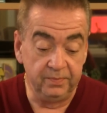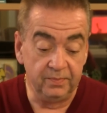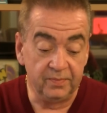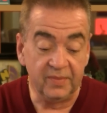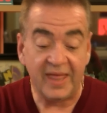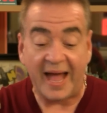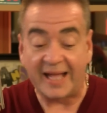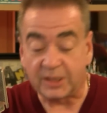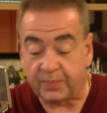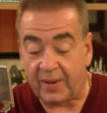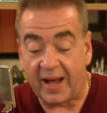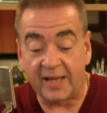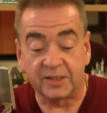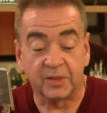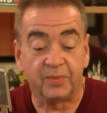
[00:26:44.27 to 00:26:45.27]
that's
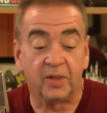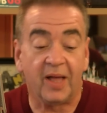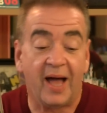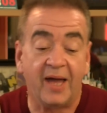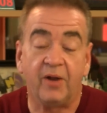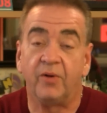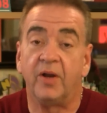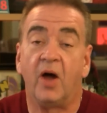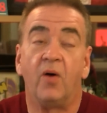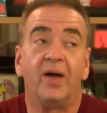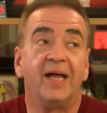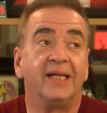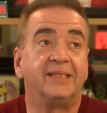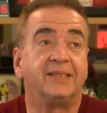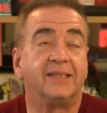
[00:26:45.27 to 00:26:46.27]
possible. I don't know.
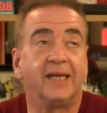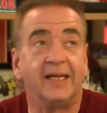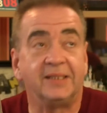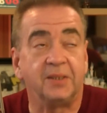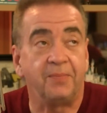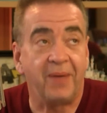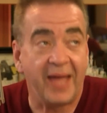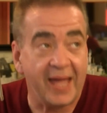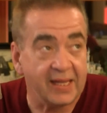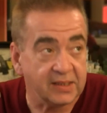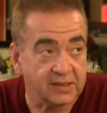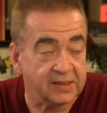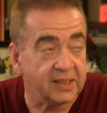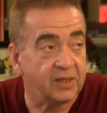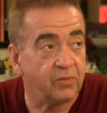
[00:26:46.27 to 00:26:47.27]
It
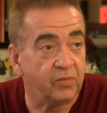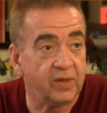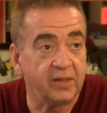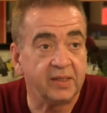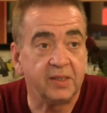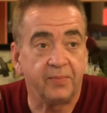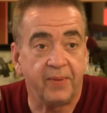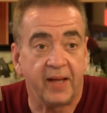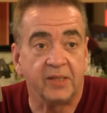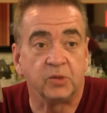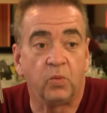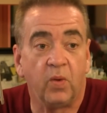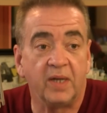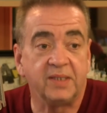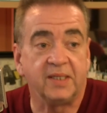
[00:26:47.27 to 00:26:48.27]
depends. It really
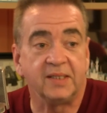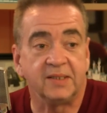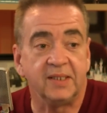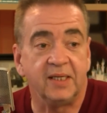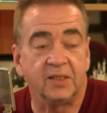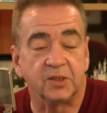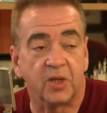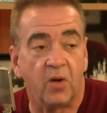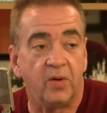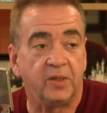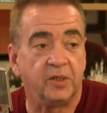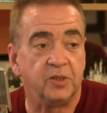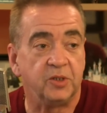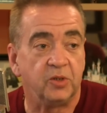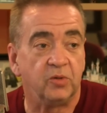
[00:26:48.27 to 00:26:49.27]
depends. What Disney is
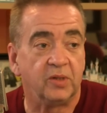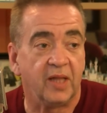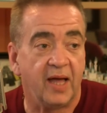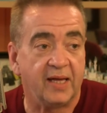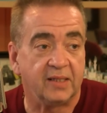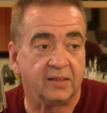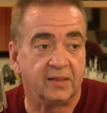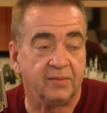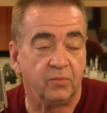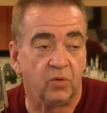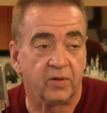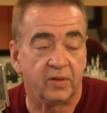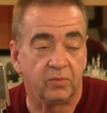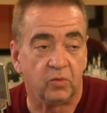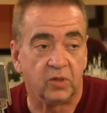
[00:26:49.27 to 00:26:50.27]
going to do,
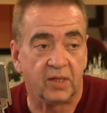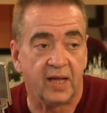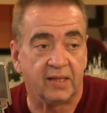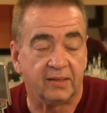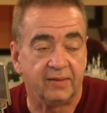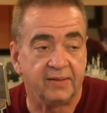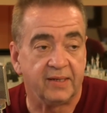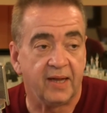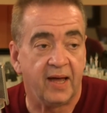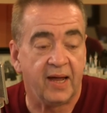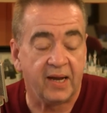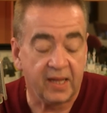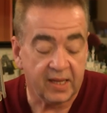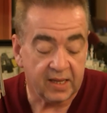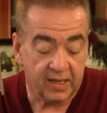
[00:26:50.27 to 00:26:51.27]
more likely than
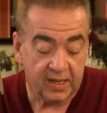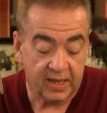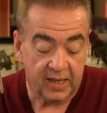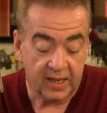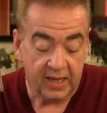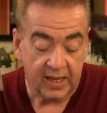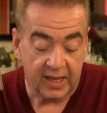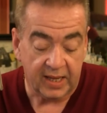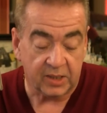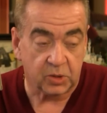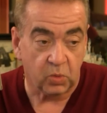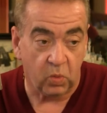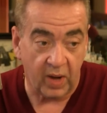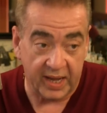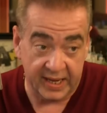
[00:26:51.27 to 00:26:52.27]
not,
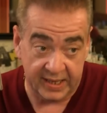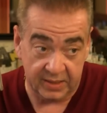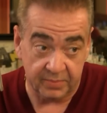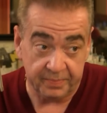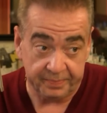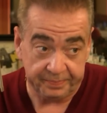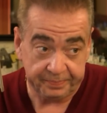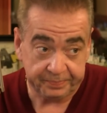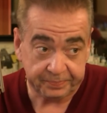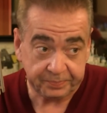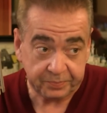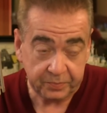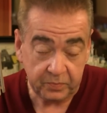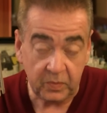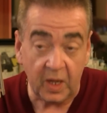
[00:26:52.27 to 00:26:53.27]
is wait
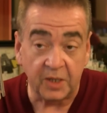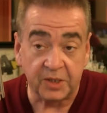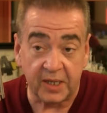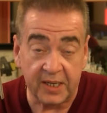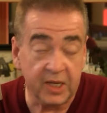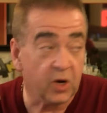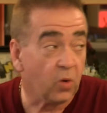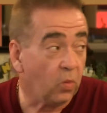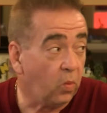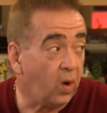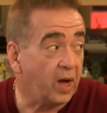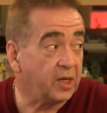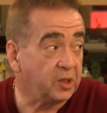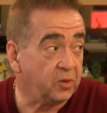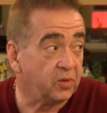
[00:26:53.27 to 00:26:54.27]
to hear
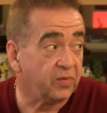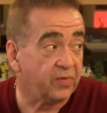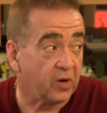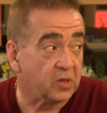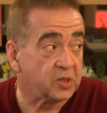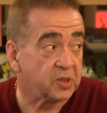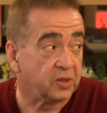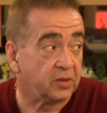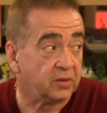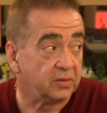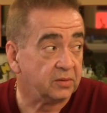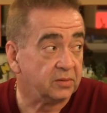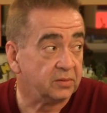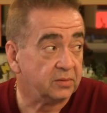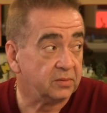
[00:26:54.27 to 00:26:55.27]
what Universal
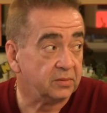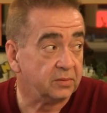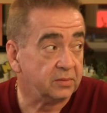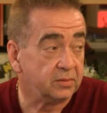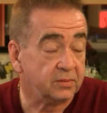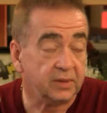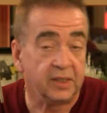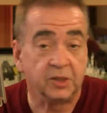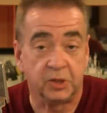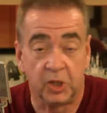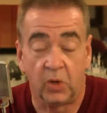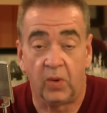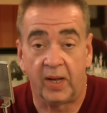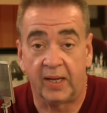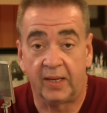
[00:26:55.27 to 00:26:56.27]
is doing.